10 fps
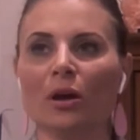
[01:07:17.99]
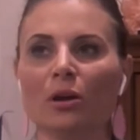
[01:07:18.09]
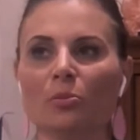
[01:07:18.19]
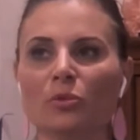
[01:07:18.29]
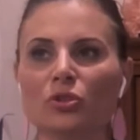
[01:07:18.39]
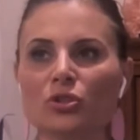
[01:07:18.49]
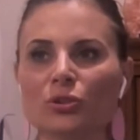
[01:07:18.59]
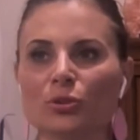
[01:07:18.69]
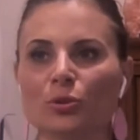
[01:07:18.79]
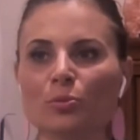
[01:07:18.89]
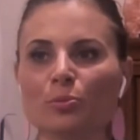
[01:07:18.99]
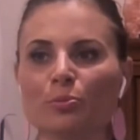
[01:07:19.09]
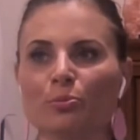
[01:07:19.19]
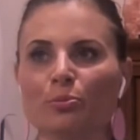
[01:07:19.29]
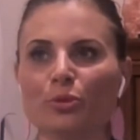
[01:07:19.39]

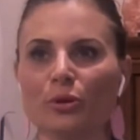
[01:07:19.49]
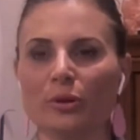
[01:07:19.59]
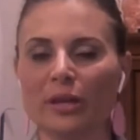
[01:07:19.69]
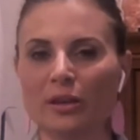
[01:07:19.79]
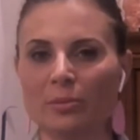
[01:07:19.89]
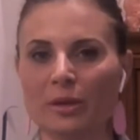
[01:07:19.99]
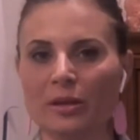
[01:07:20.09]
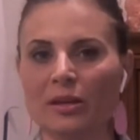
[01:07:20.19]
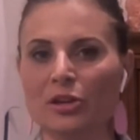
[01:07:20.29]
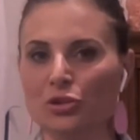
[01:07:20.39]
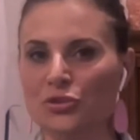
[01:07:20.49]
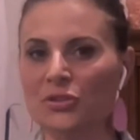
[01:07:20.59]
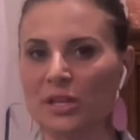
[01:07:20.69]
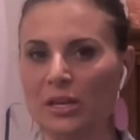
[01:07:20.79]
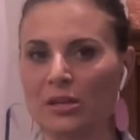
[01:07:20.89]
to prohibit
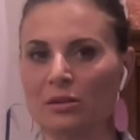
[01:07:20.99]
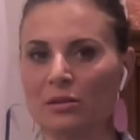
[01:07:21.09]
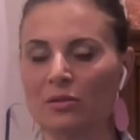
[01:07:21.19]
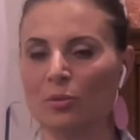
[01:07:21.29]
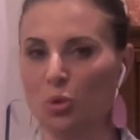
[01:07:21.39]
interstate